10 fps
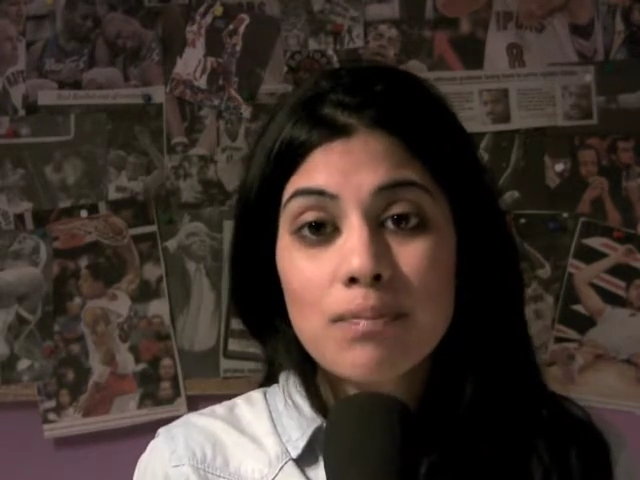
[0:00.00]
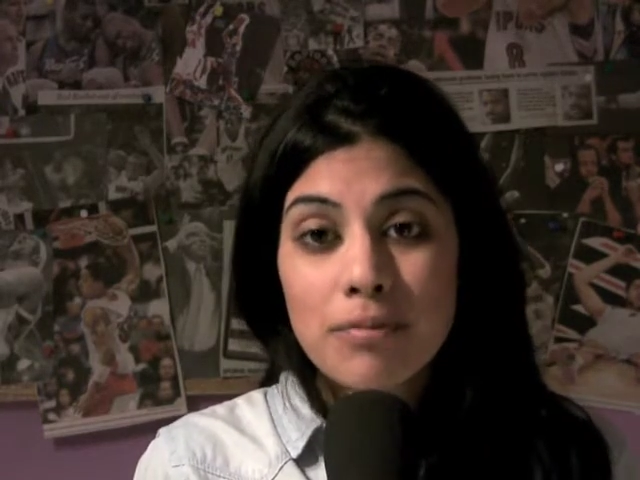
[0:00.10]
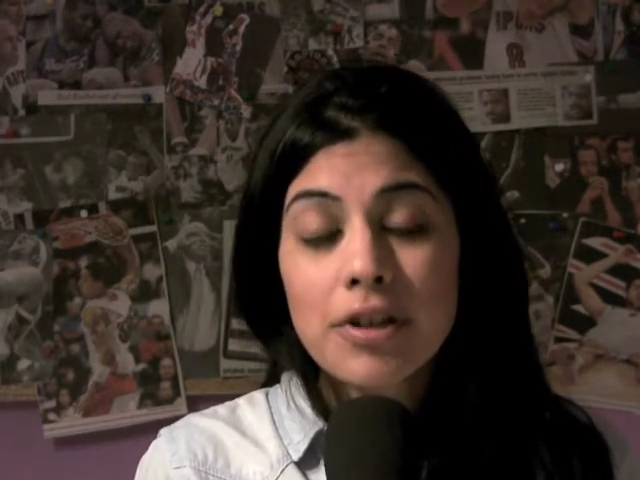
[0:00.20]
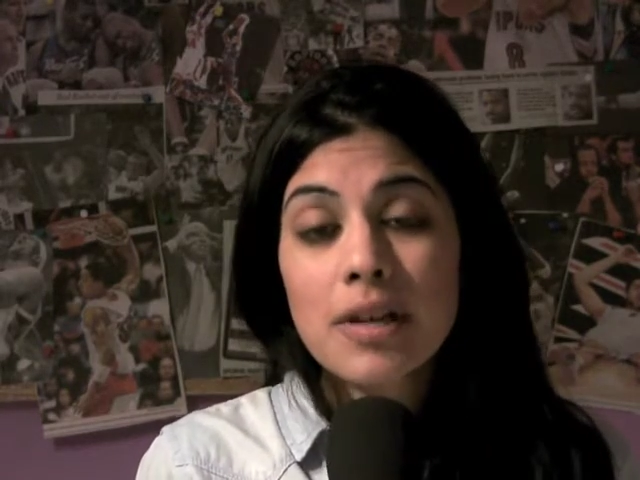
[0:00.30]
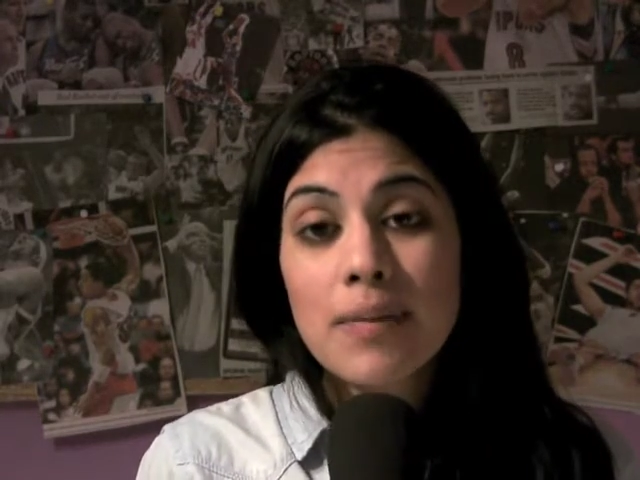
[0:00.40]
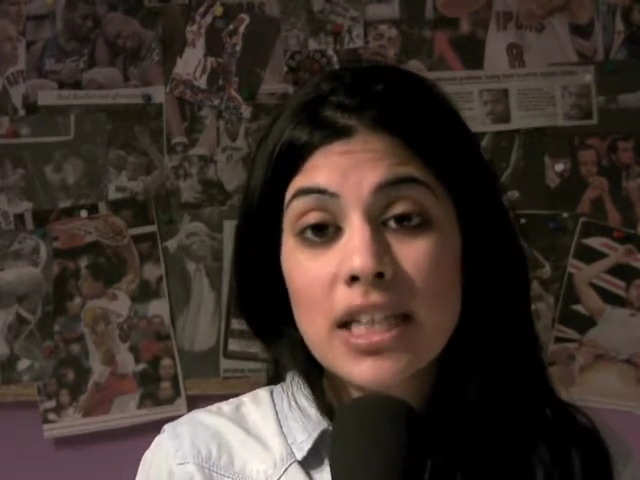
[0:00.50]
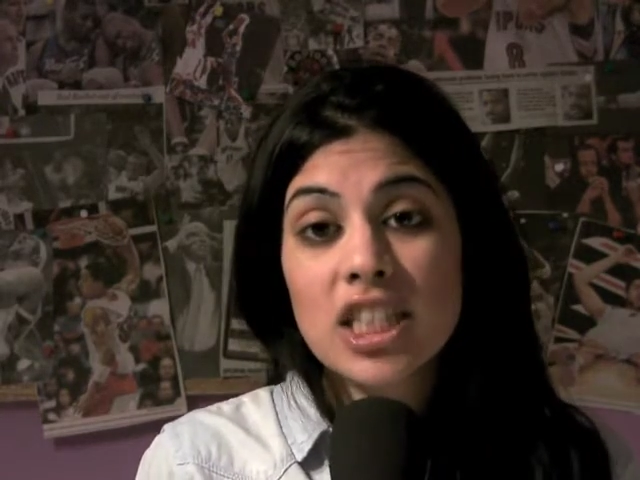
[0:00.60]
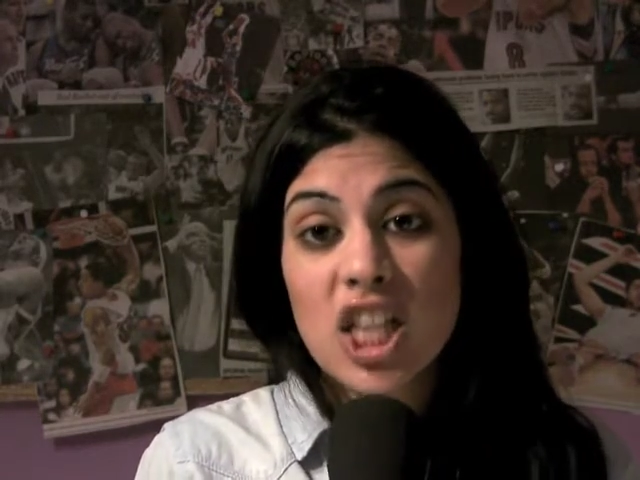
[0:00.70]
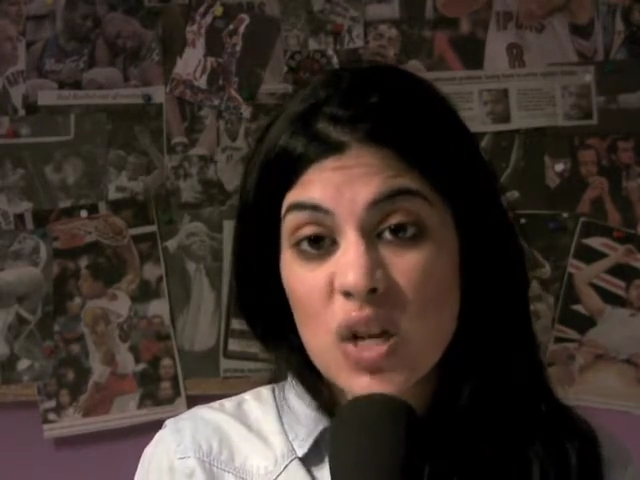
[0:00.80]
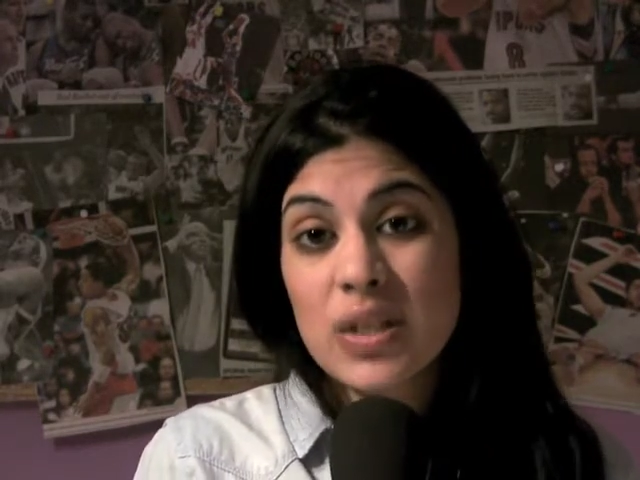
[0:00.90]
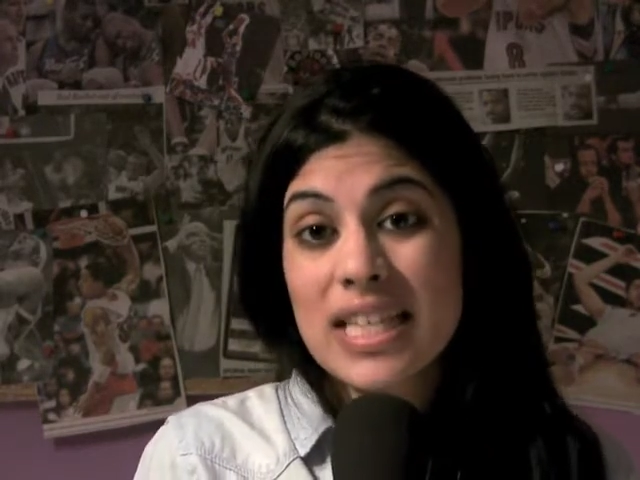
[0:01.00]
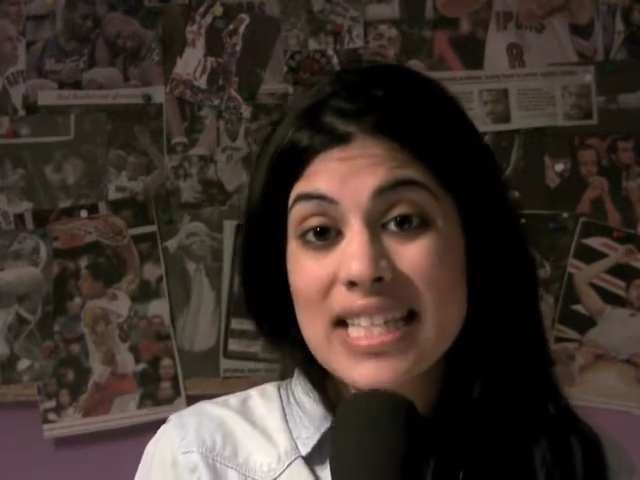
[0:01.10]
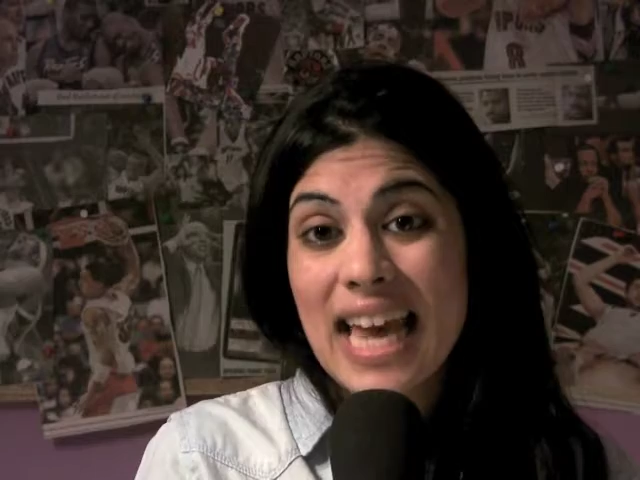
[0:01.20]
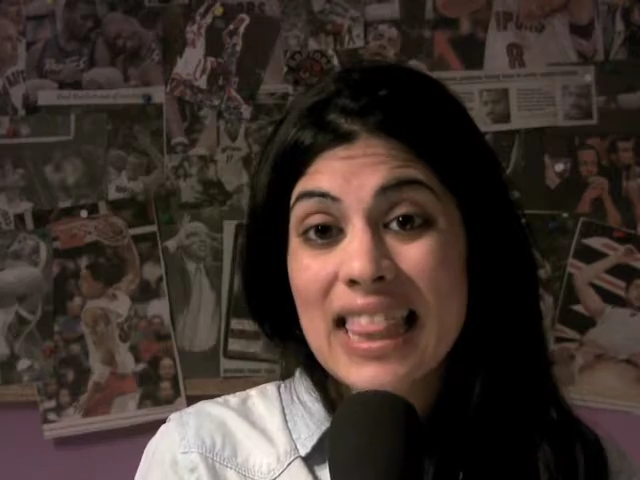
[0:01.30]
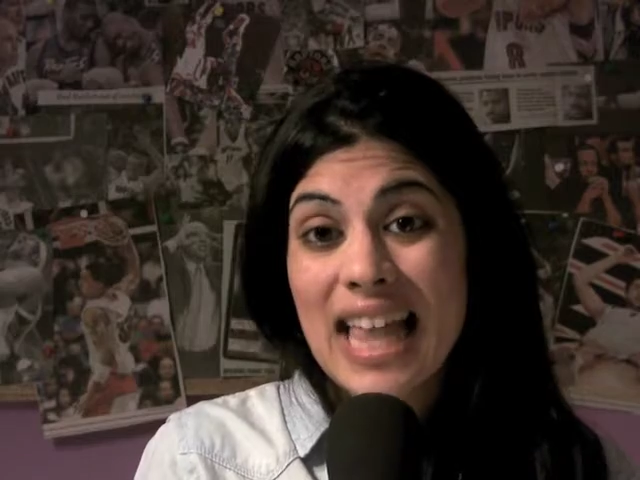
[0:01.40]
pretty much close to
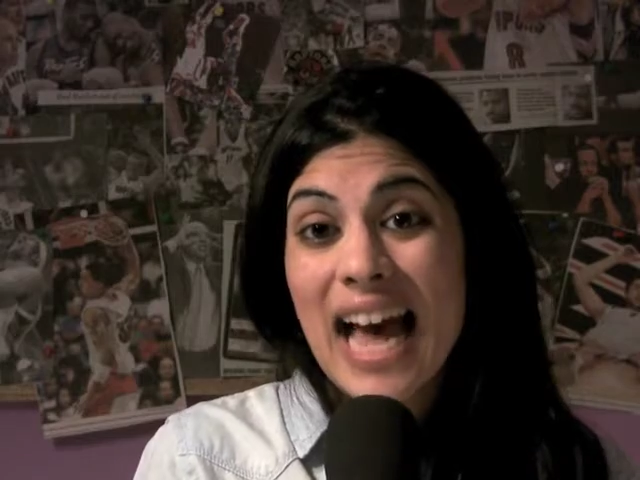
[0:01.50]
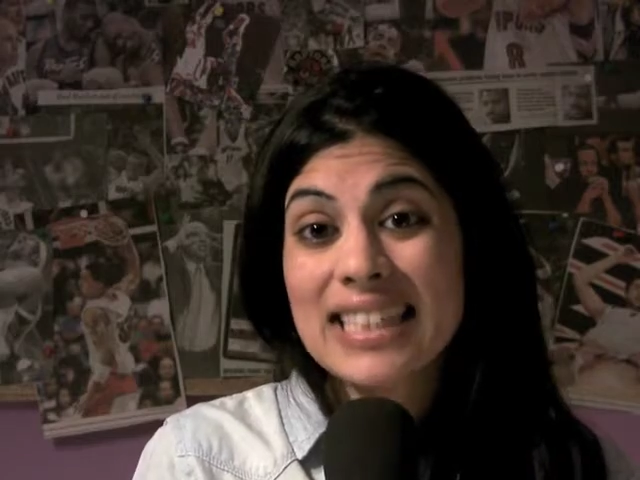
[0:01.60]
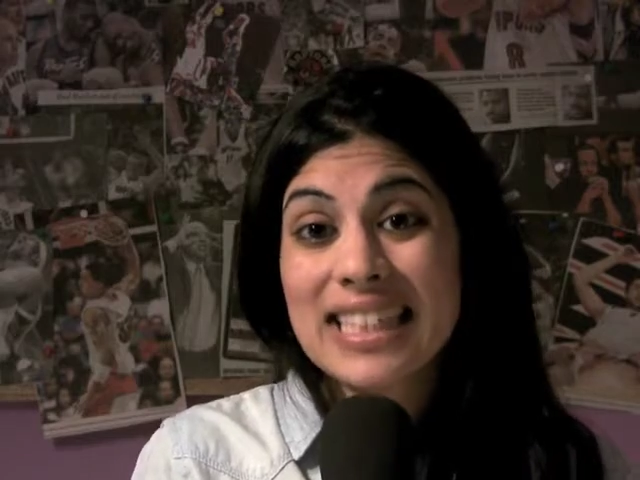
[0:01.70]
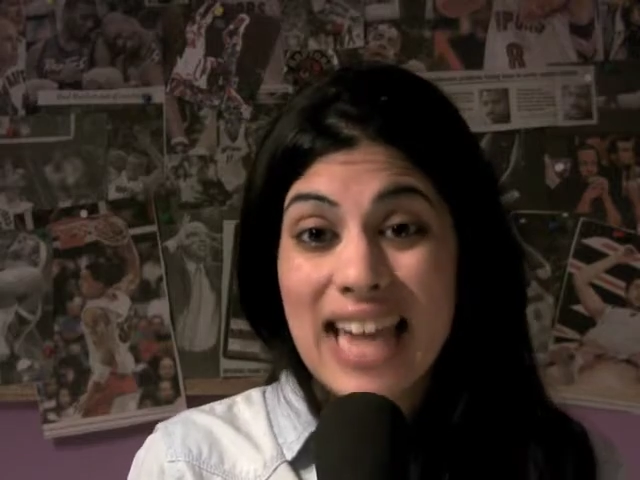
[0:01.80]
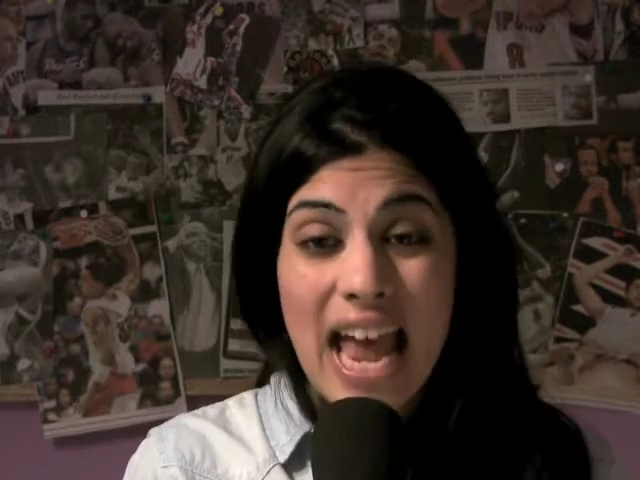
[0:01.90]
dead last in